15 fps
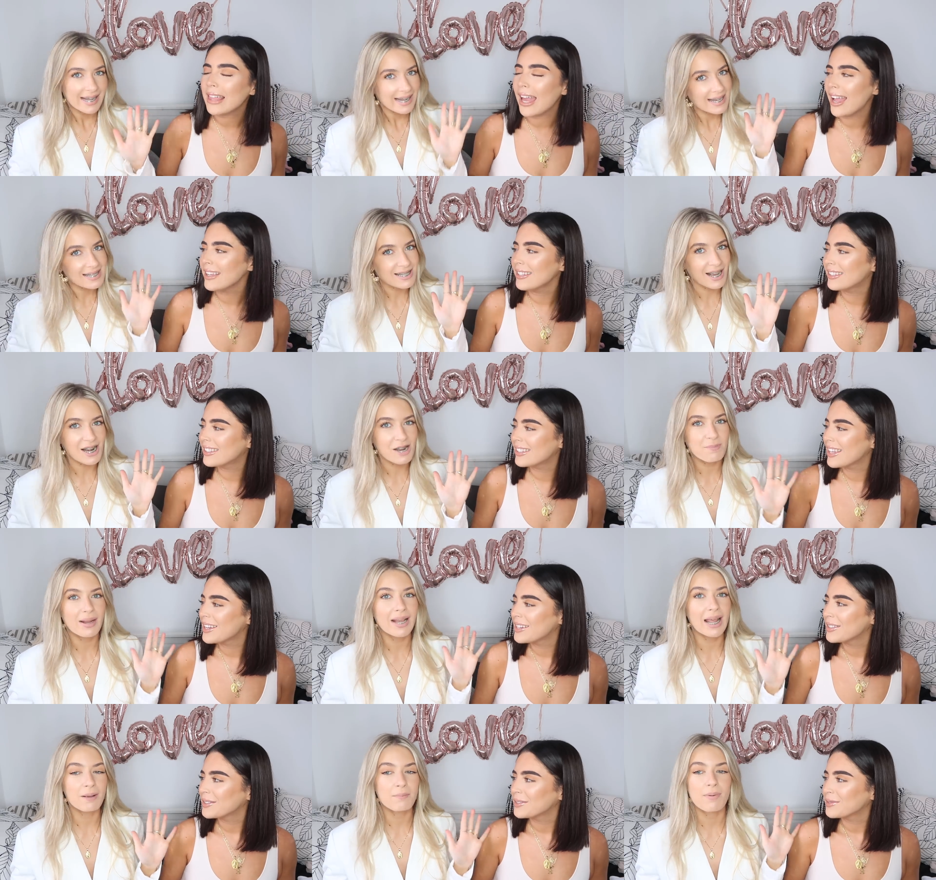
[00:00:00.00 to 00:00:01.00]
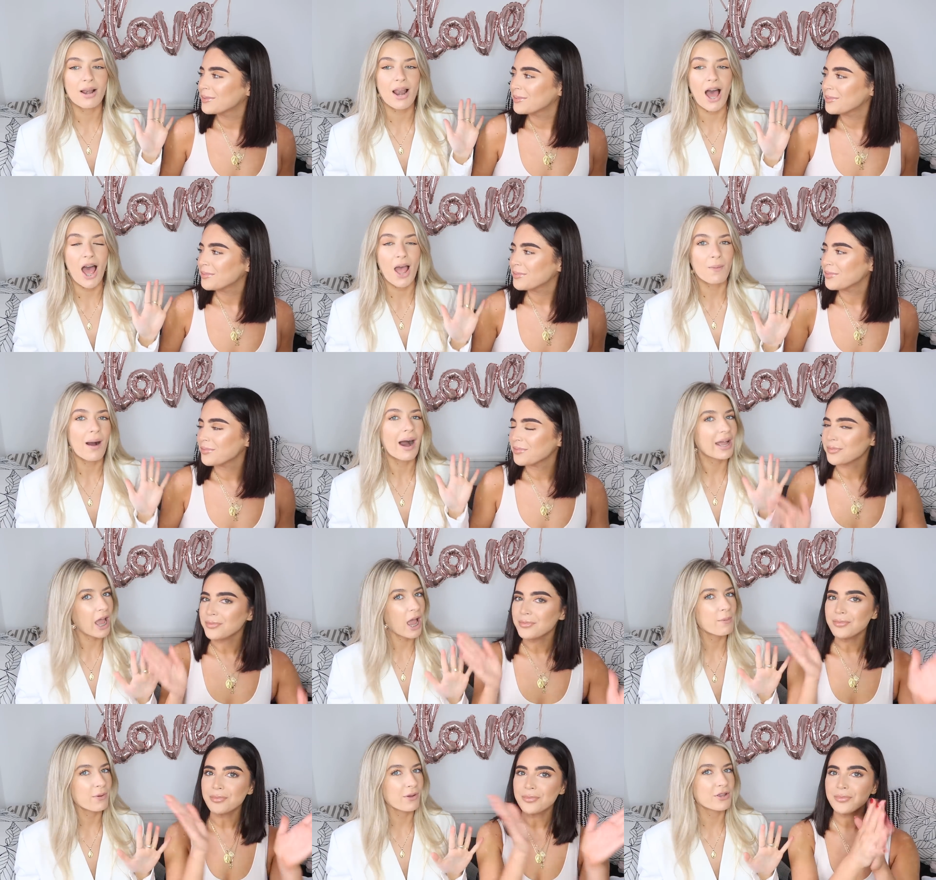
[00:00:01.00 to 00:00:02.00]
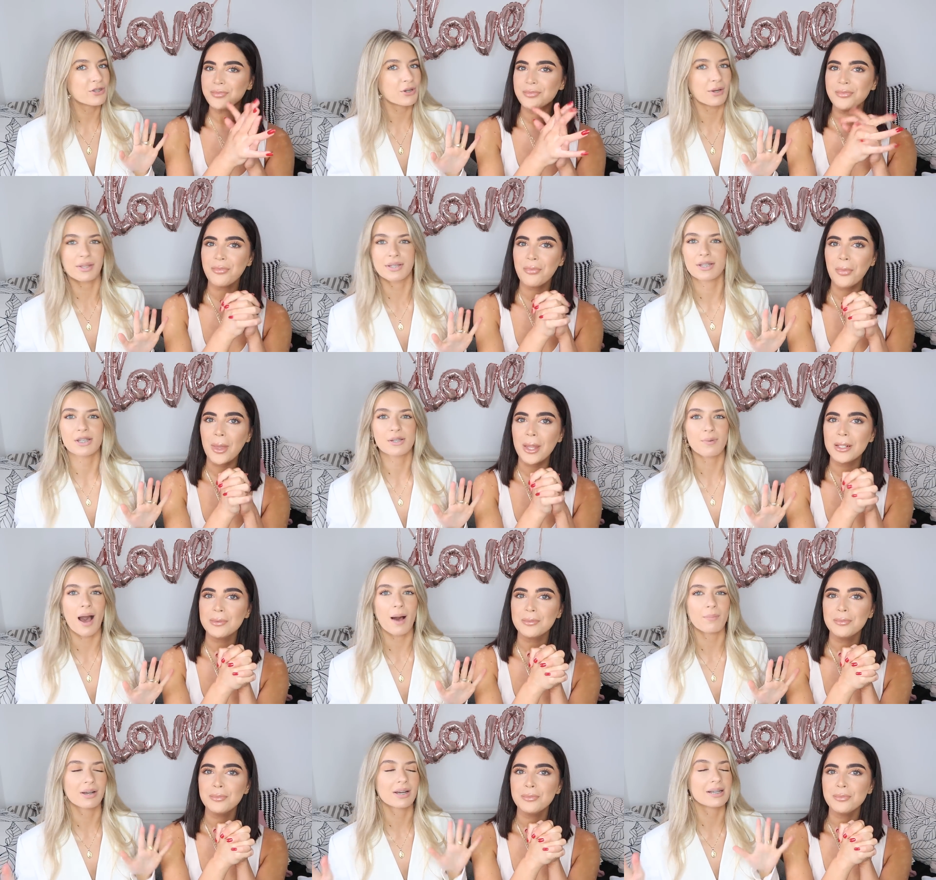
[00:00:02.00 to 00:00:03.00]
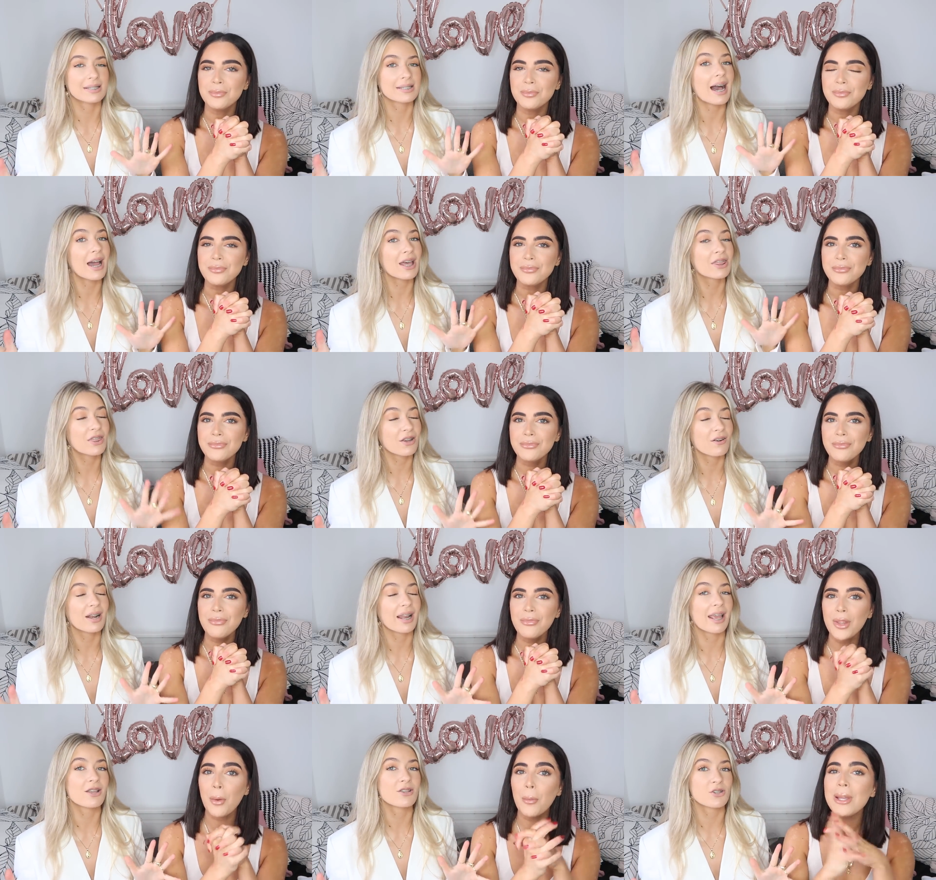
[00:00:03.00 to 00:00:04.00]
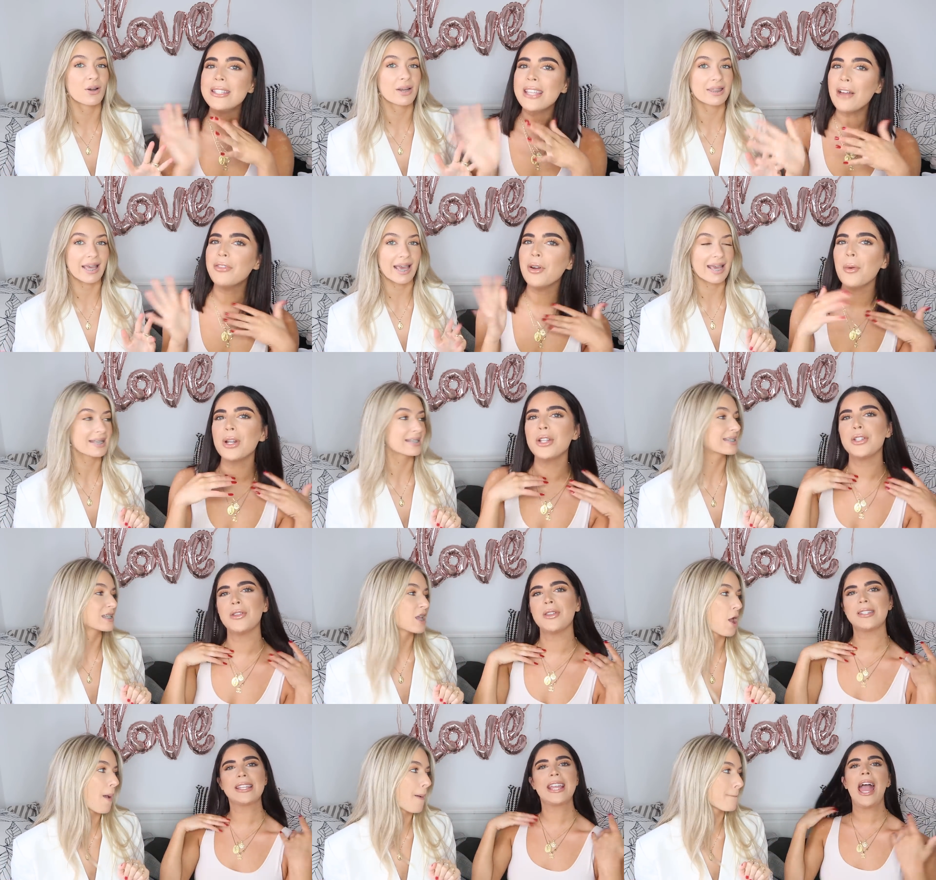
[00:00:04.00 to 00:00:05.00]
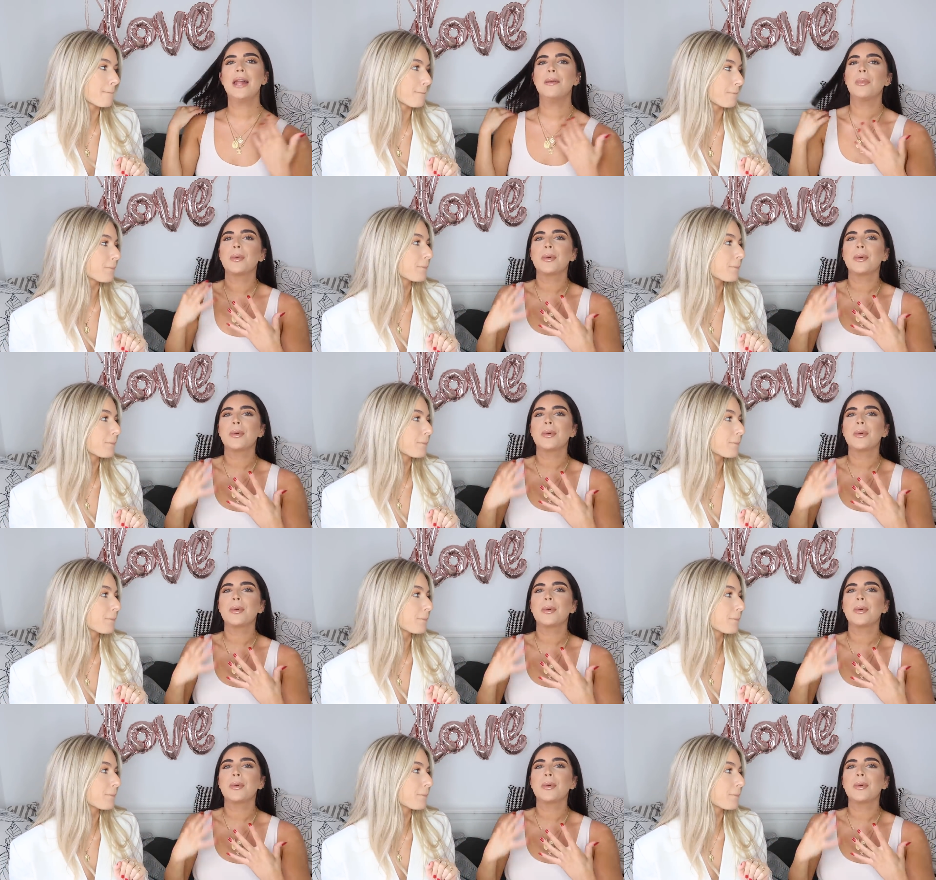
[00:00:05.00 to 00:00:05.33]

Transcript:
Speaker 1: this. These are going to be linked below. I hope you enjoyed this as well, because I thoroughly
Speaker 2: enjoyed it. We definitely want to do this again,